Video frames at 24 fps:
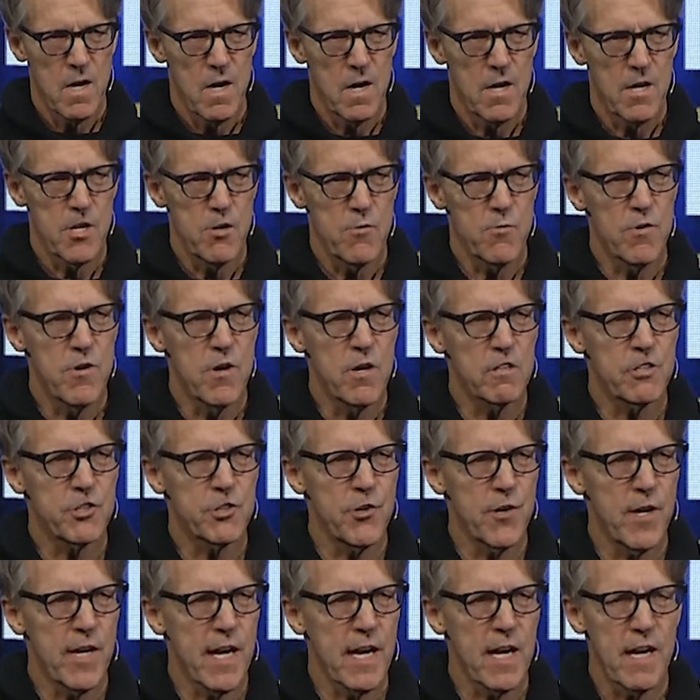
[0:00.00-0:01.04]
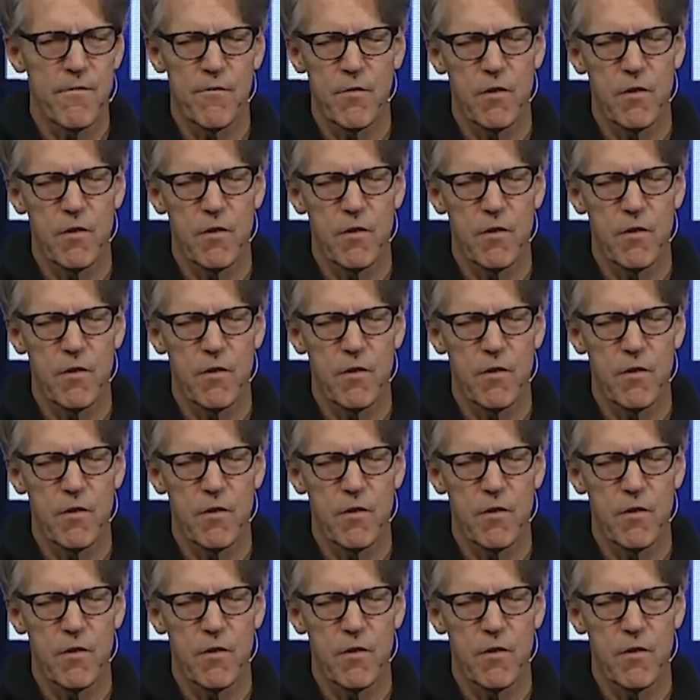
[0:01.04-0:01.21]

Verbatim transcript: Are you nurturing any